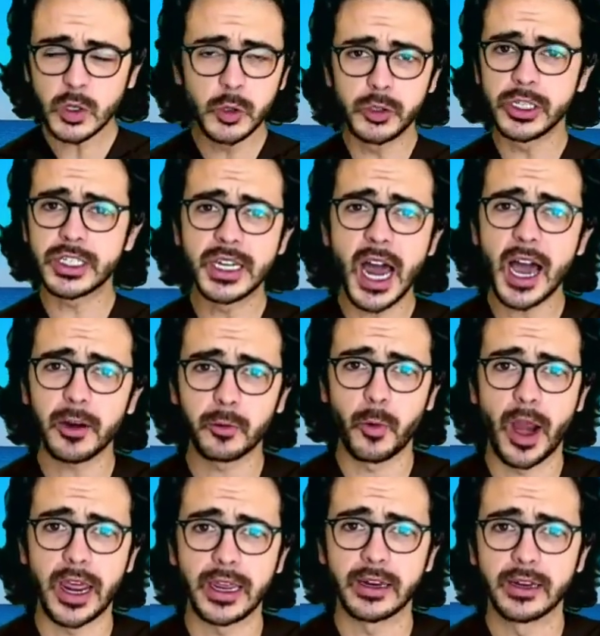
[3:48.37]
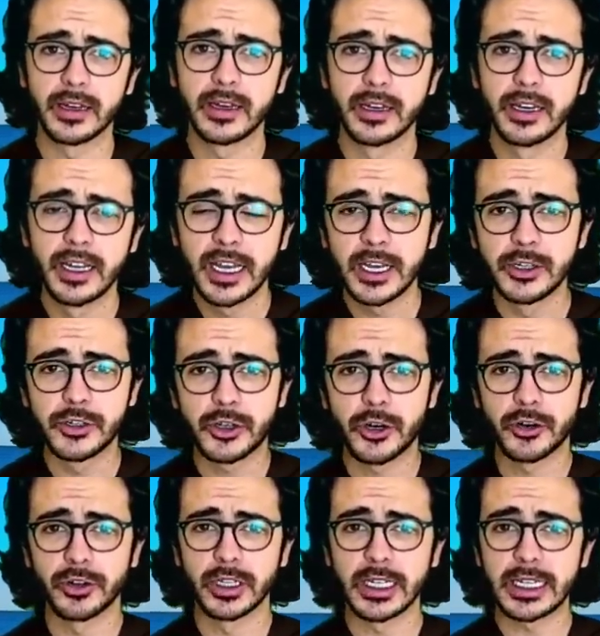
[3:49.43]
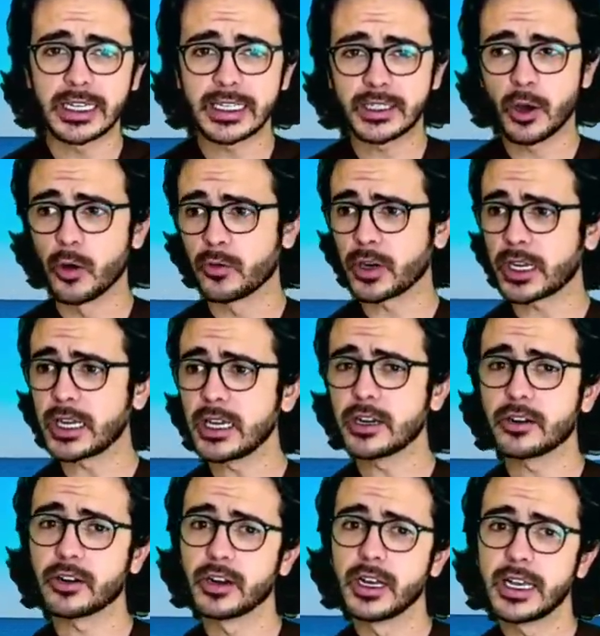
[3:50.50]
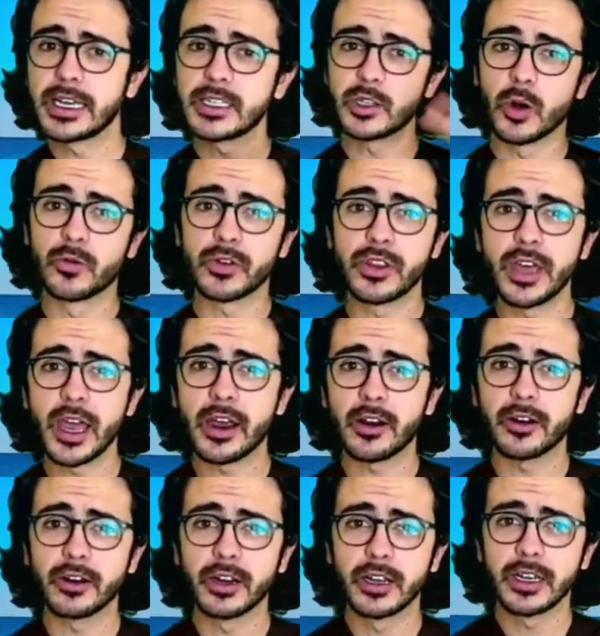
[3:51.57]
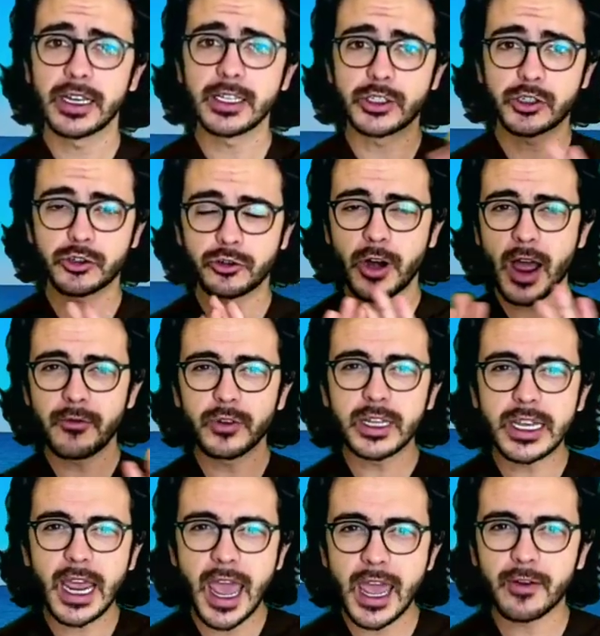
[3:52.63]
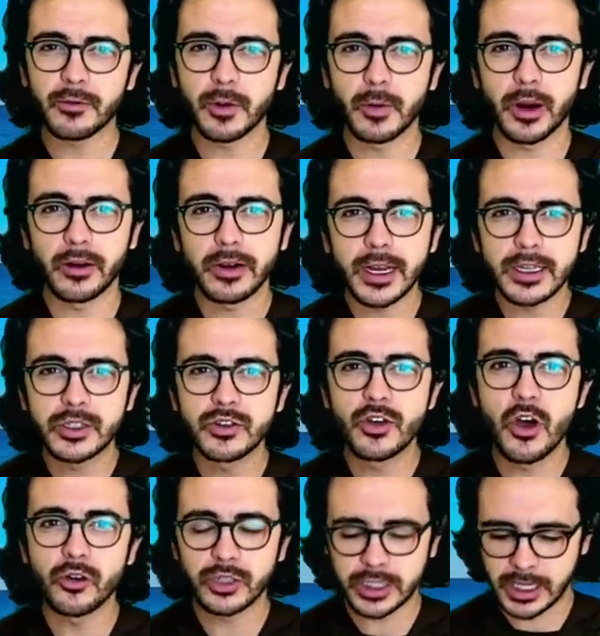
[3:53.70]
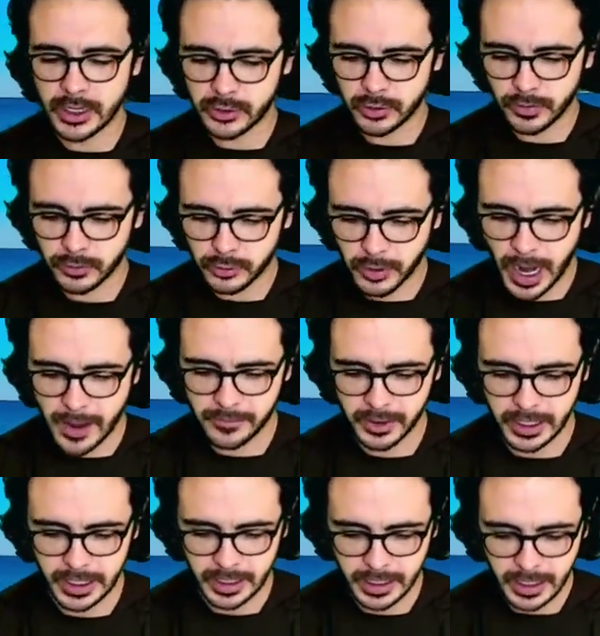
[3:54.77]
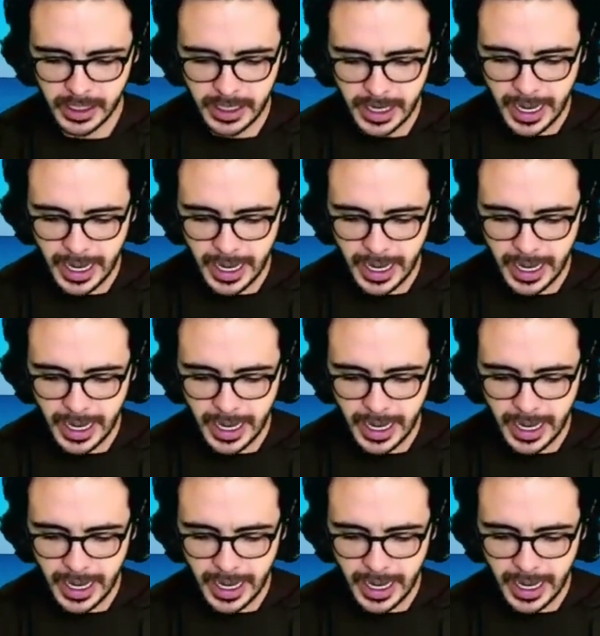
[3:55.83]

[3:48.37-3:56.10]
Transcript: who does not wait, Internally, he's over here, he's over there, he's traveling everywhere. He has no center of gravity.